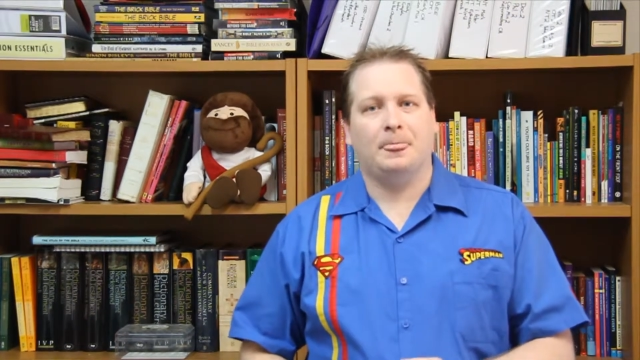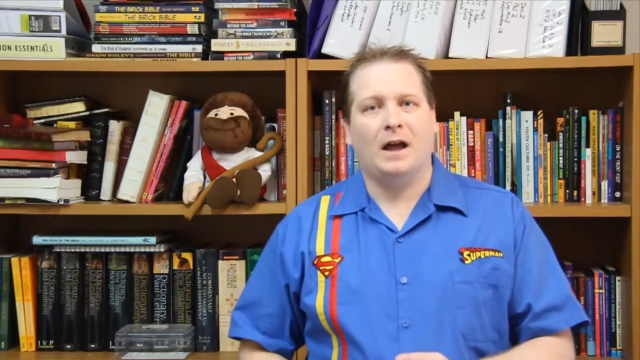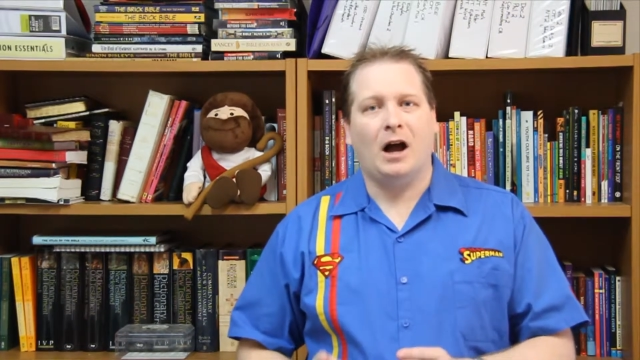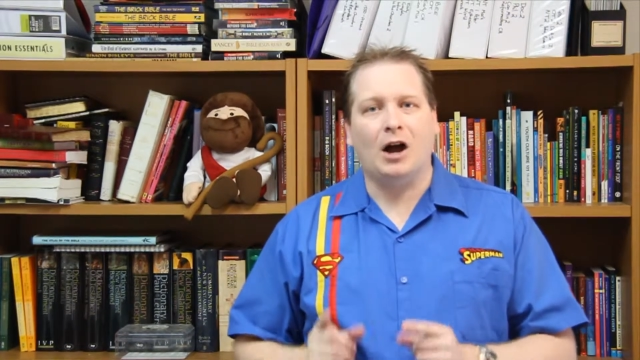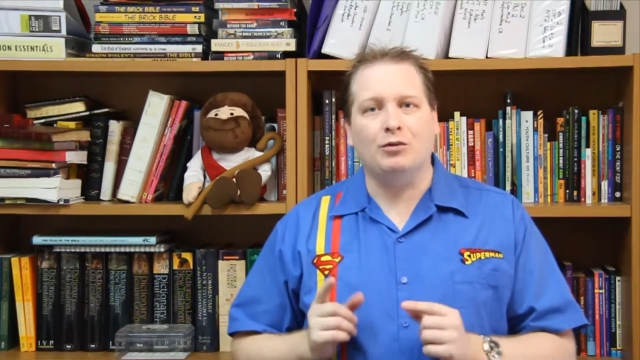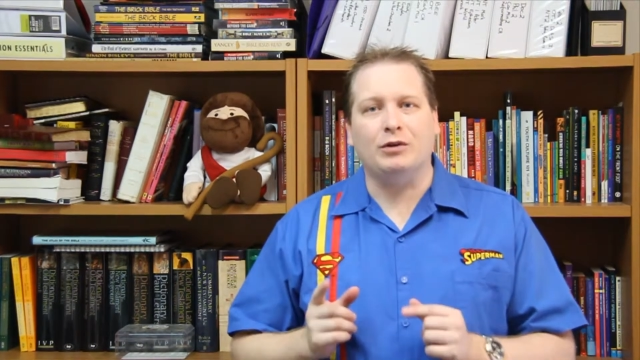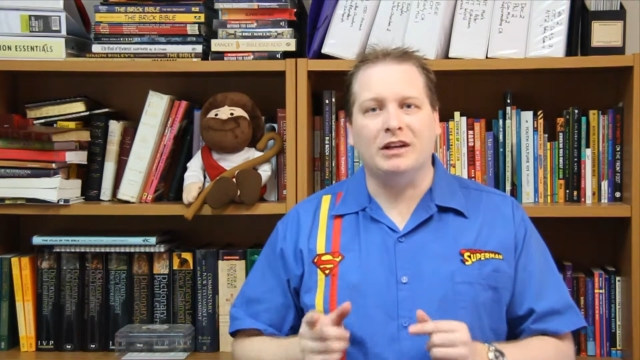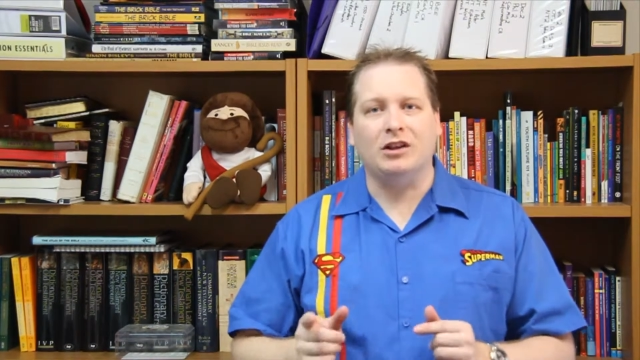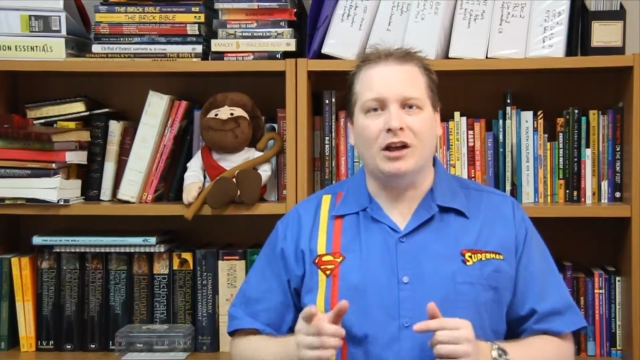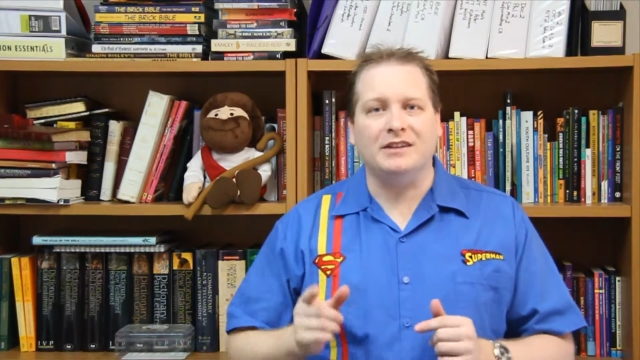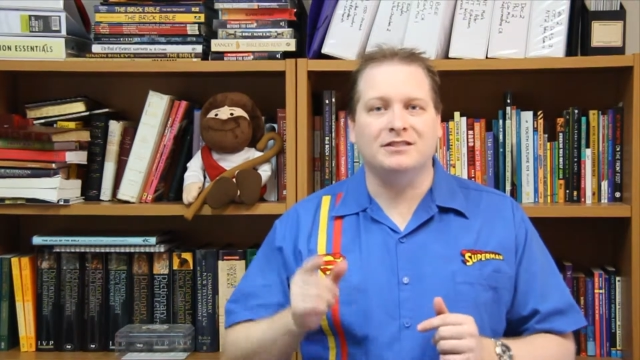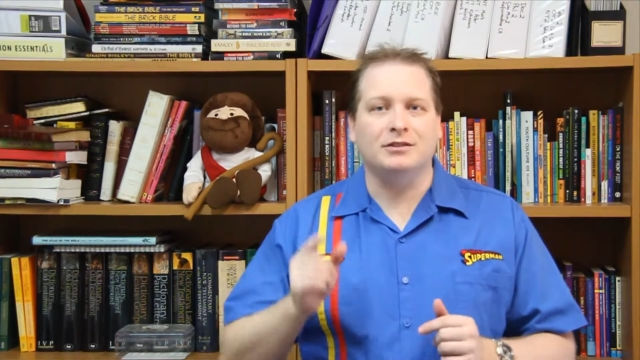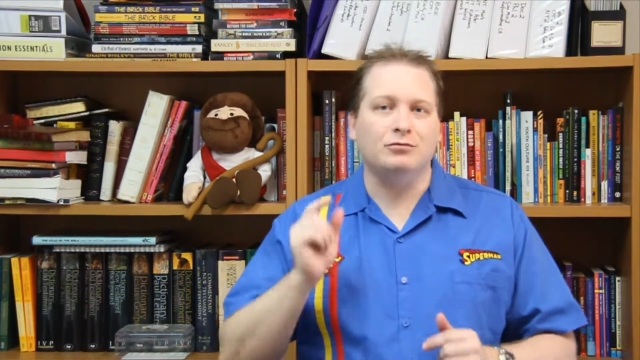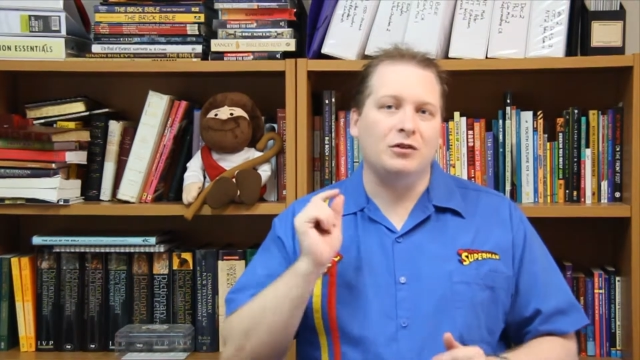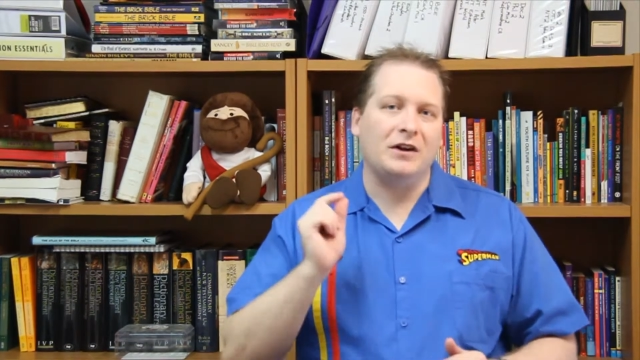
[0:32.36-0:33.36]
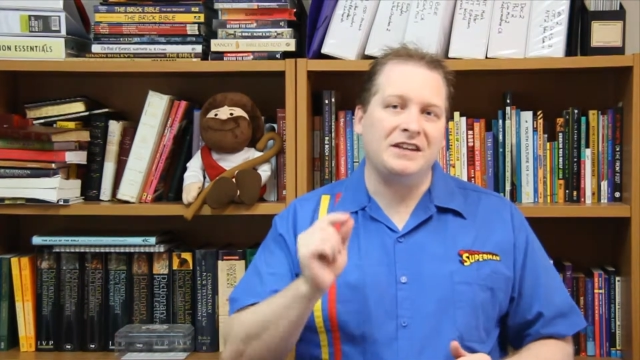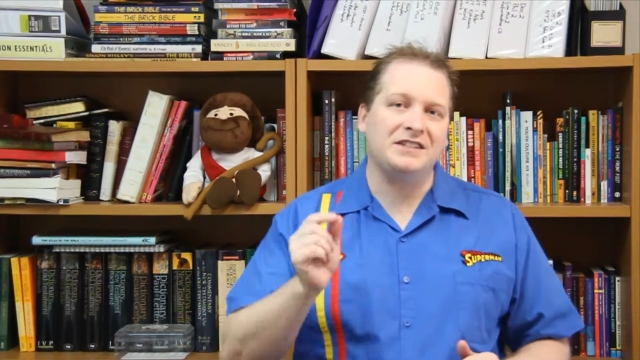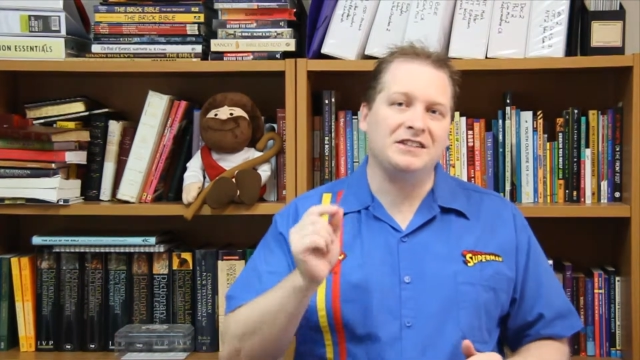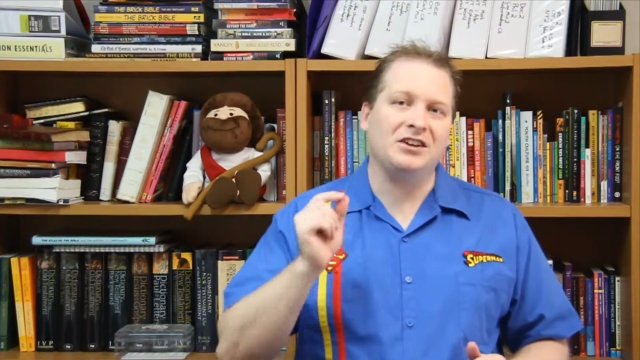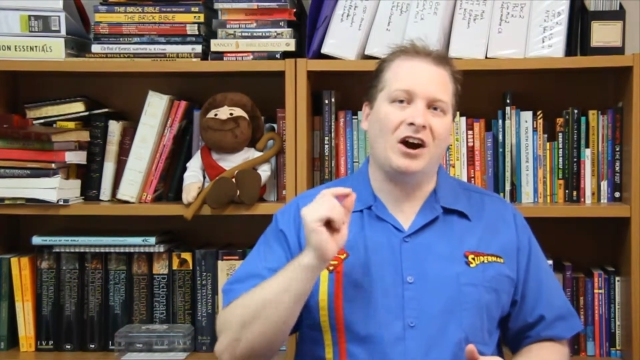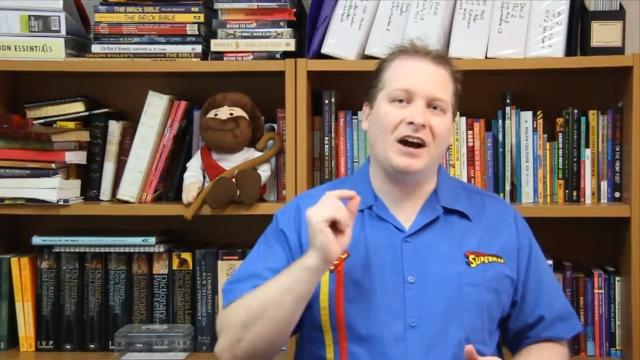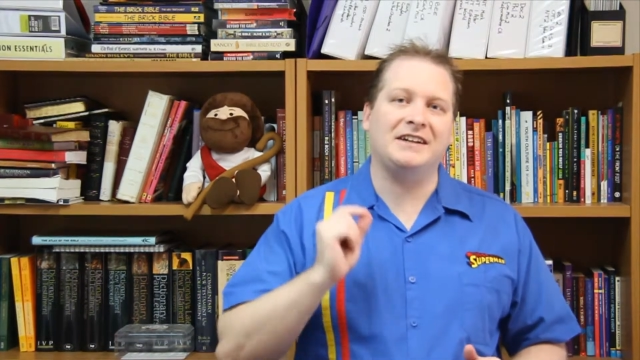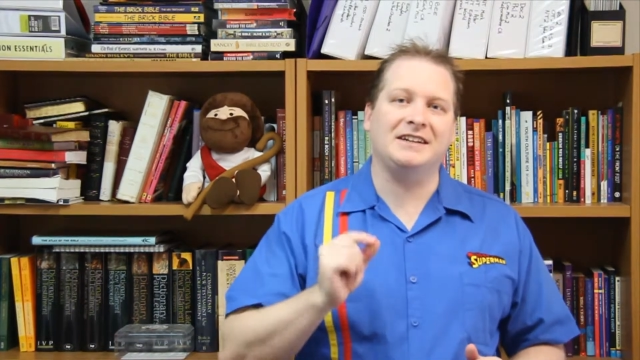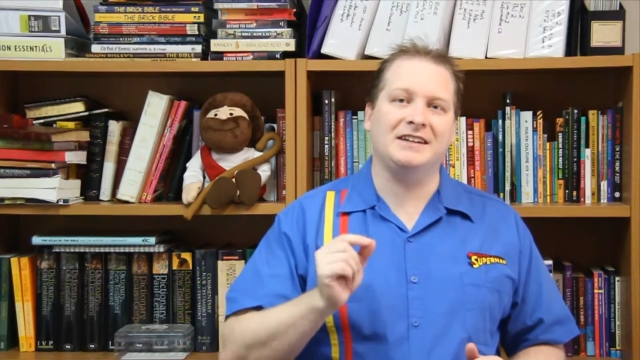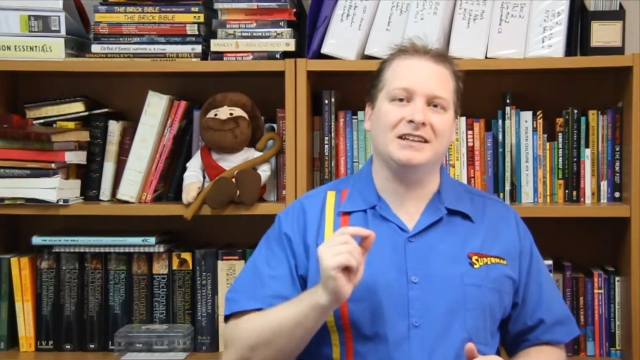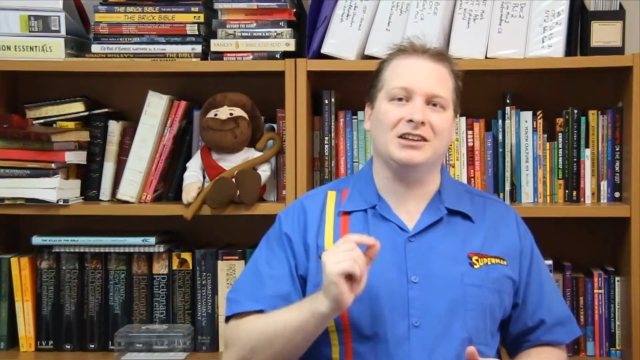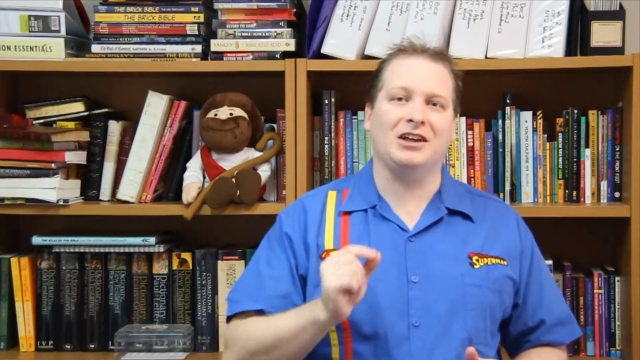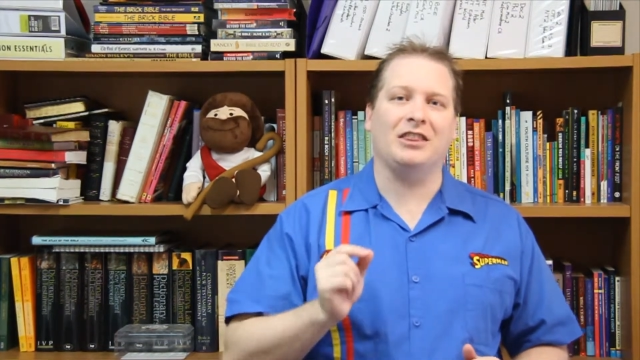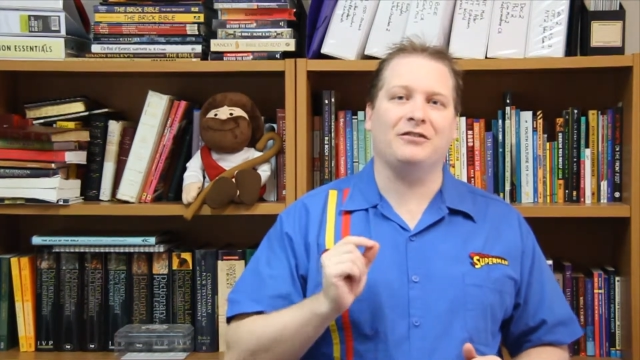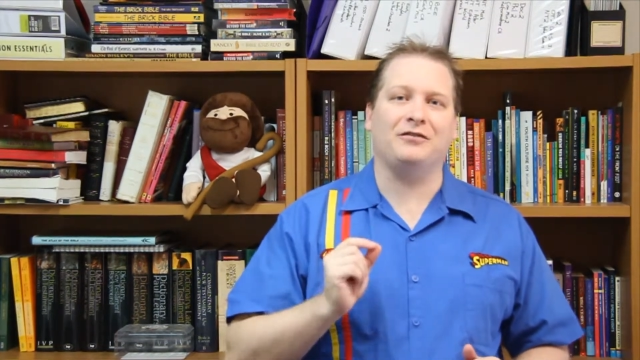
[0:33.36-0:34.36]
I realised the reason I
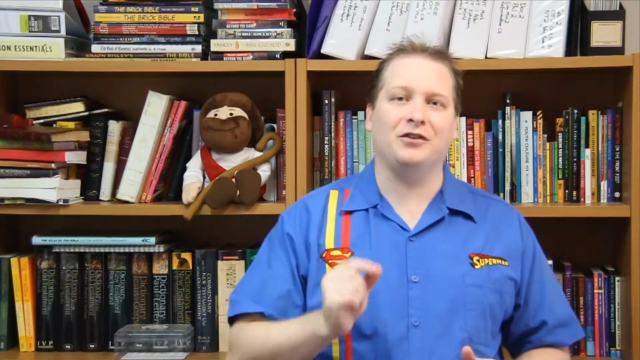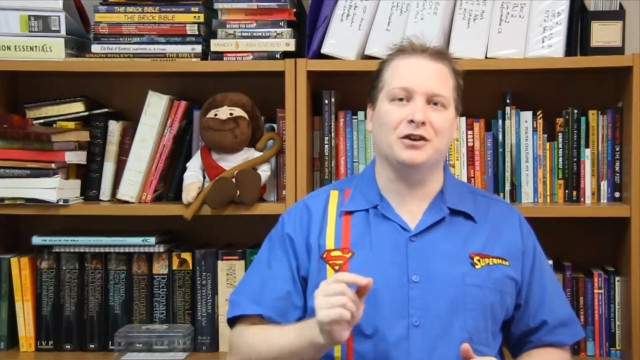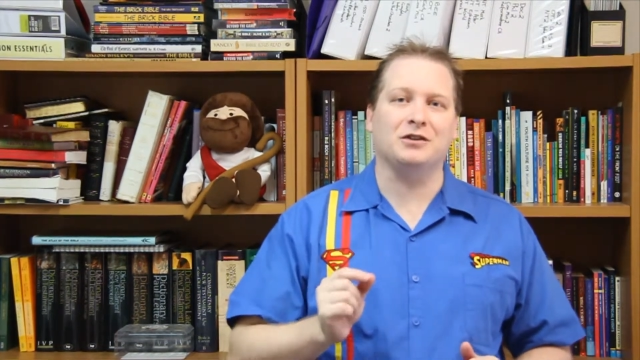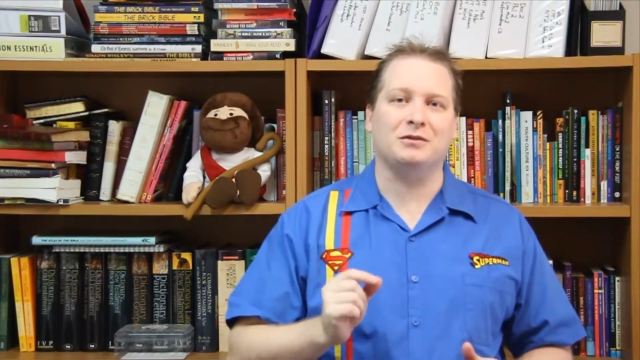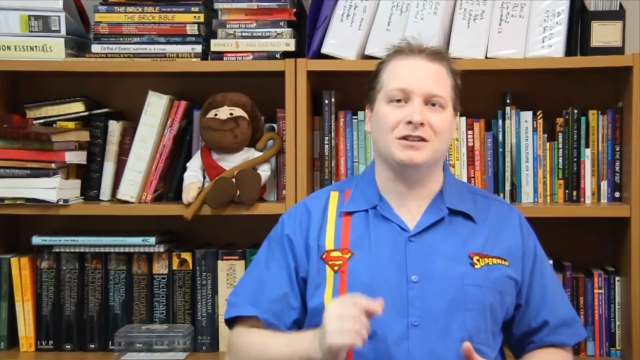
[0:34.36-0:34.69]
didn't like the first